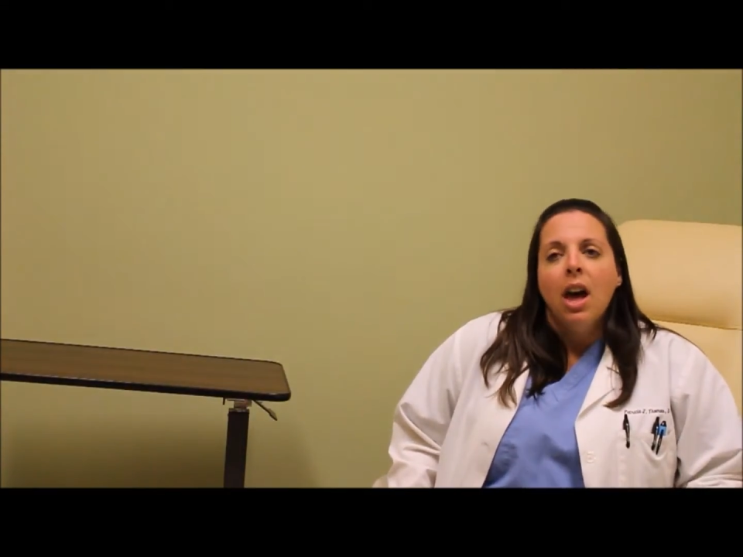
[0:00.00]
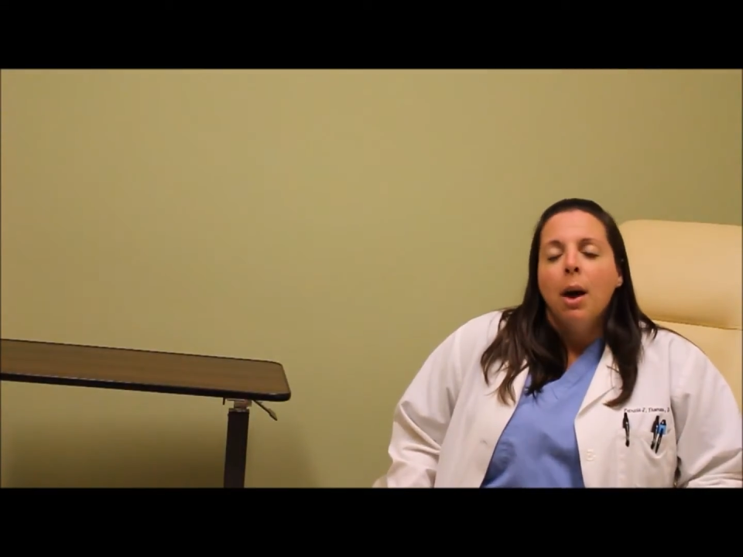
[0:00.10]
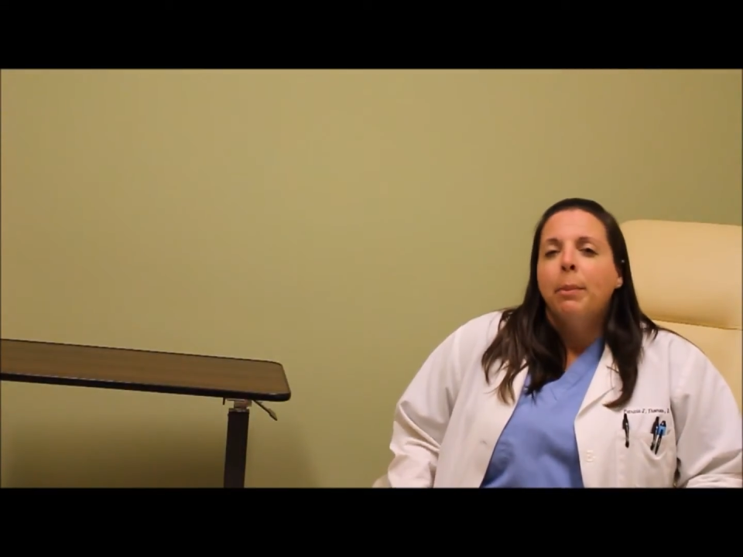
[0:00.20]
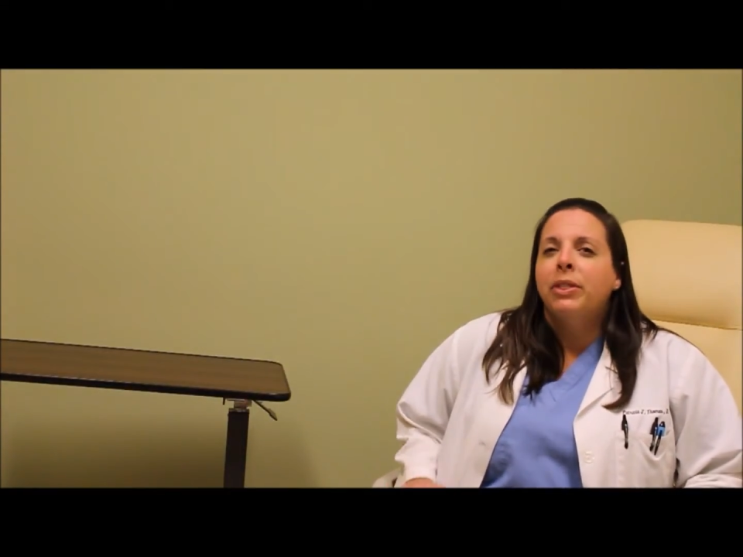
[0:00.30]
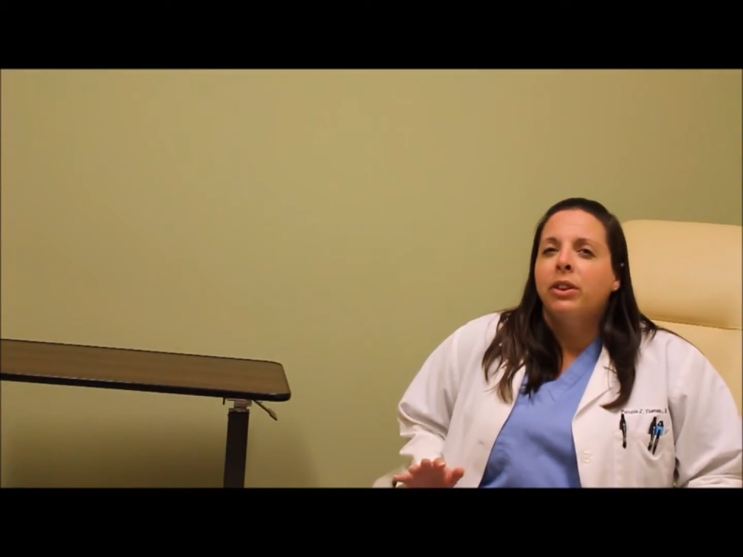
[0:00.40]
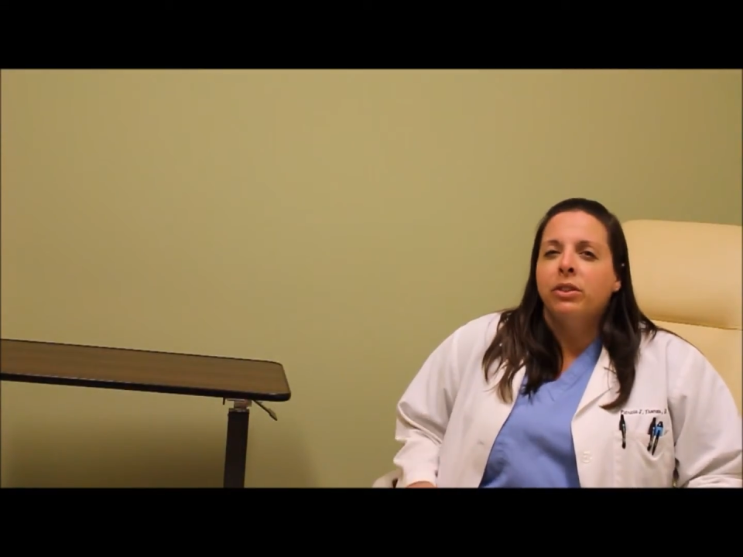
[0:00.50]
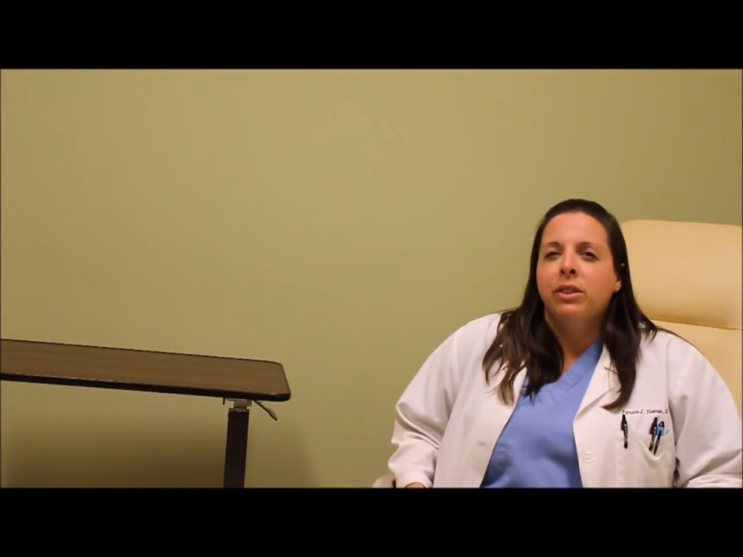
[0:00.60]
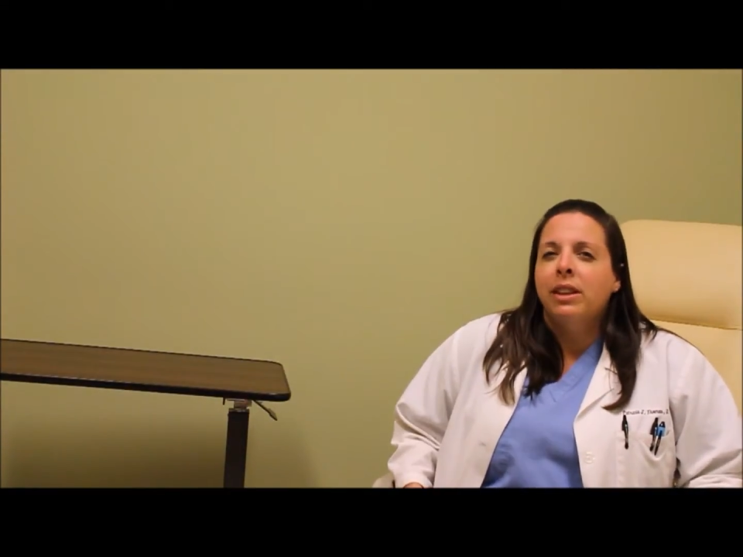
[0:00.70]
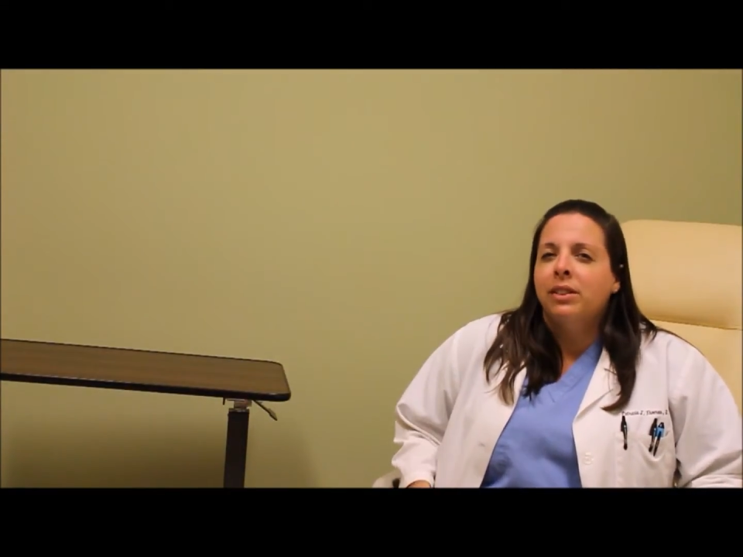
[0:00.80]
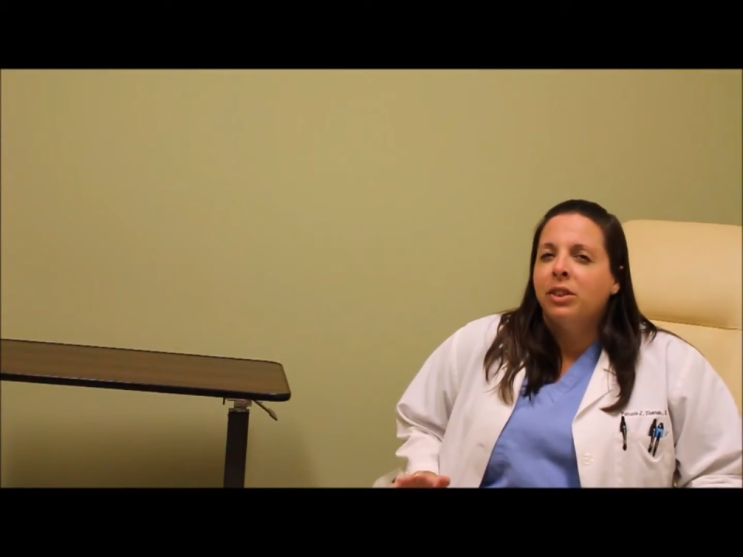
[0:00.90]
But there's
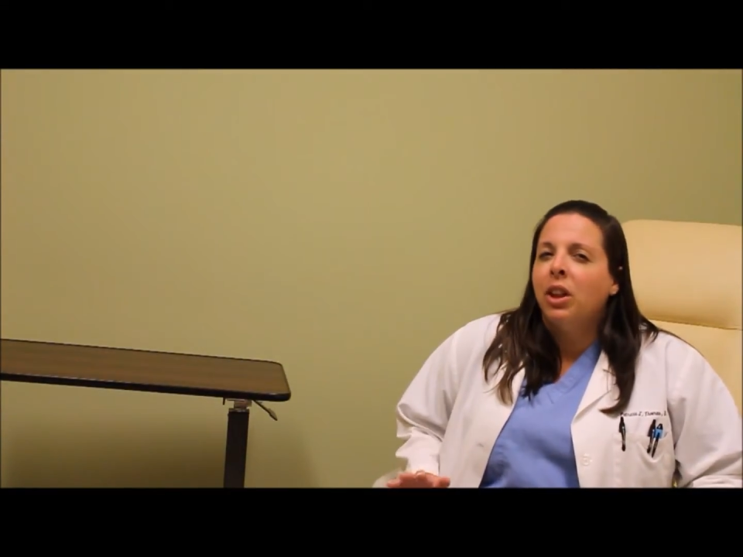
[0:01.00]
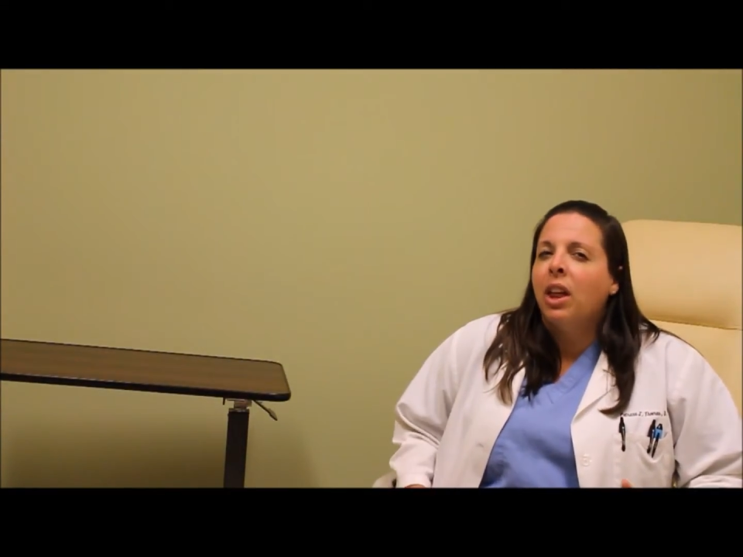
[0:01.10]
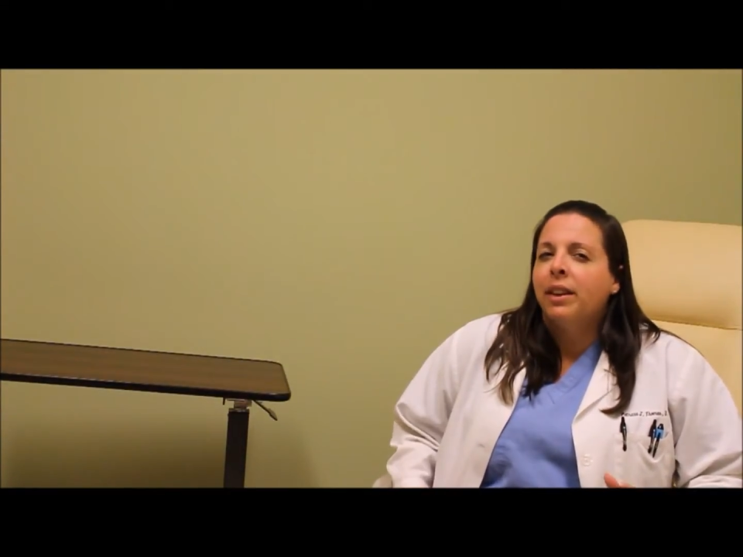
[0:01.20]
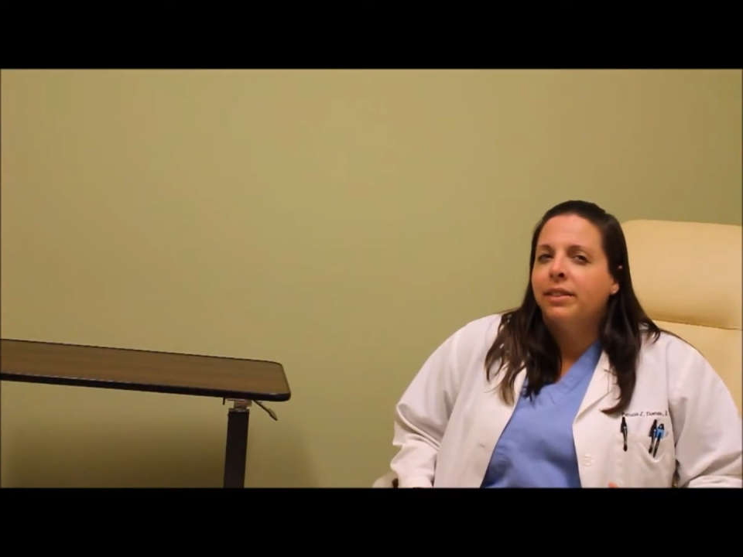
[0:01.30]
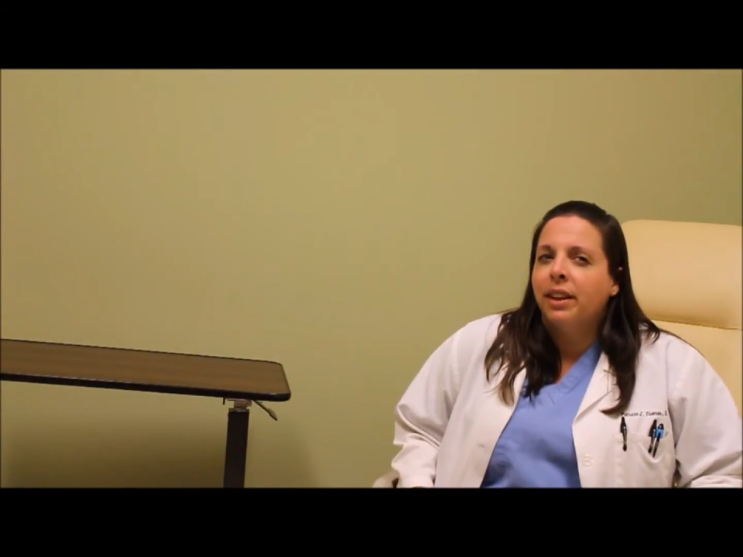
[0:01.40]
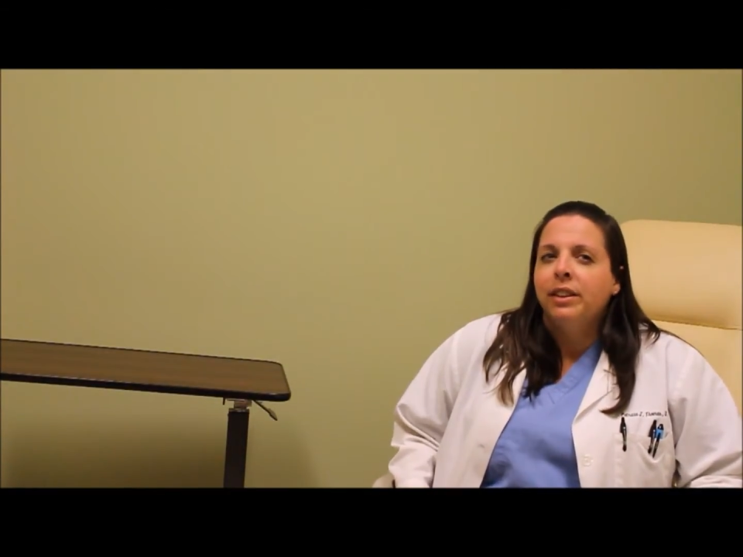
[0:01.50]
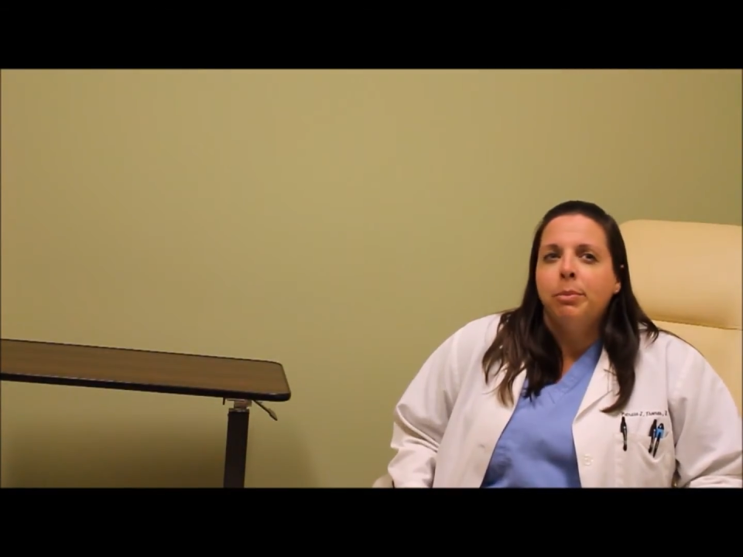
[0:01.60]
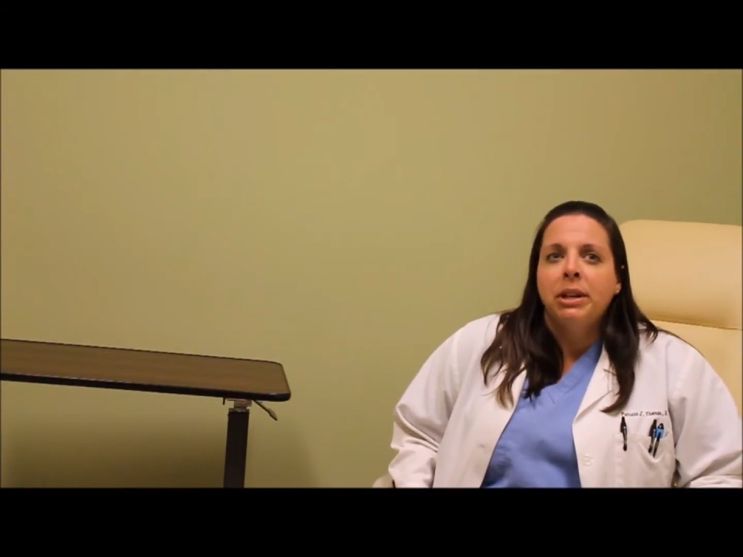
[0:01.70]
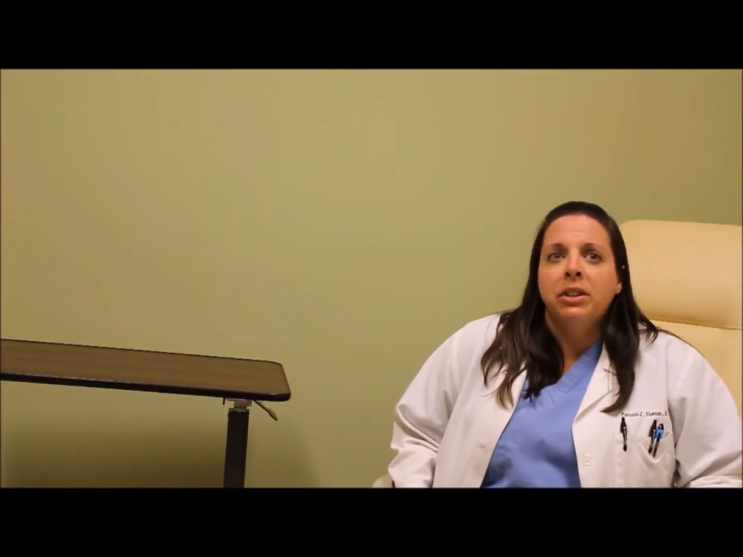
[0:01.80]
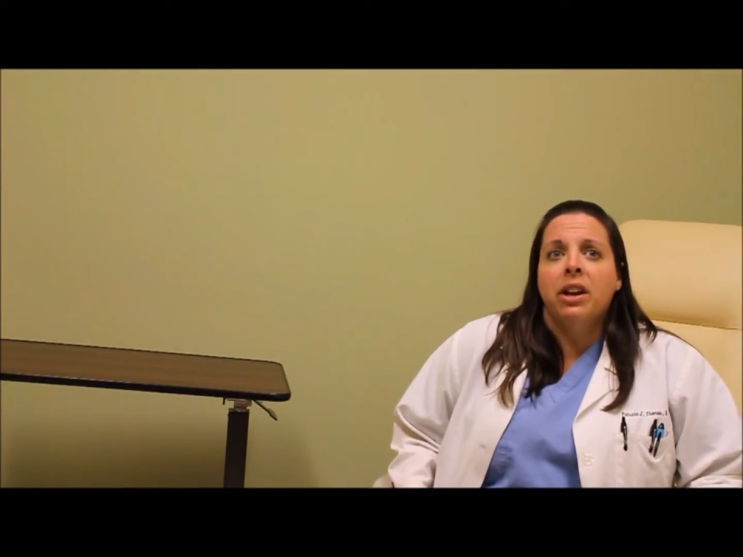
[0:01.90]
still a lot of studies
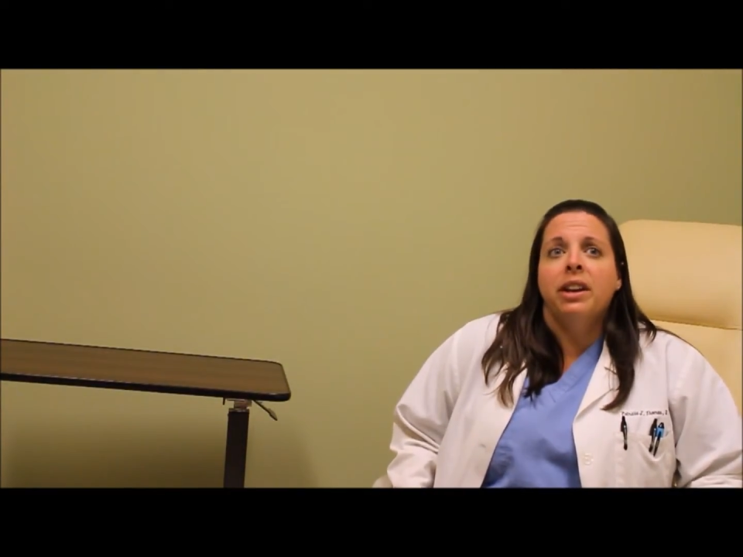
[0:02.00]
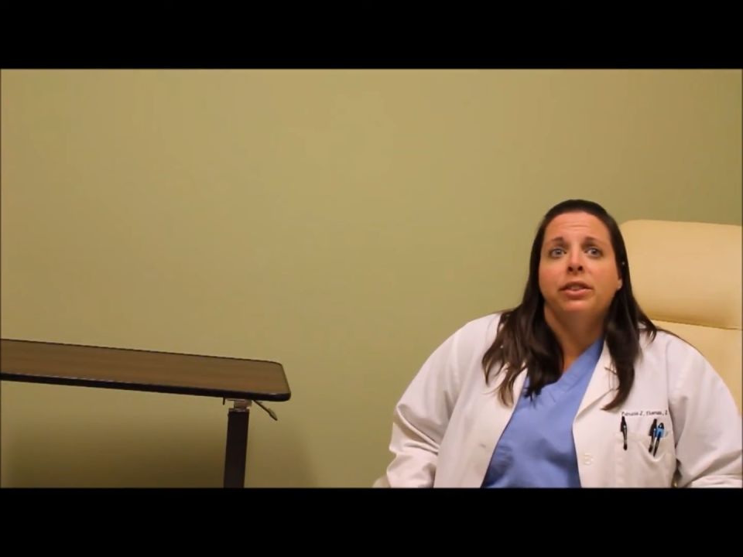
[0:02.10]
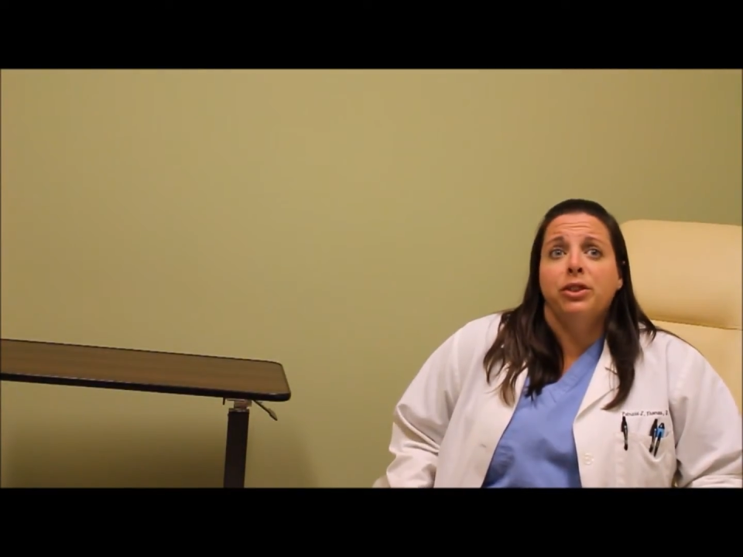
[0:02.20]
being done as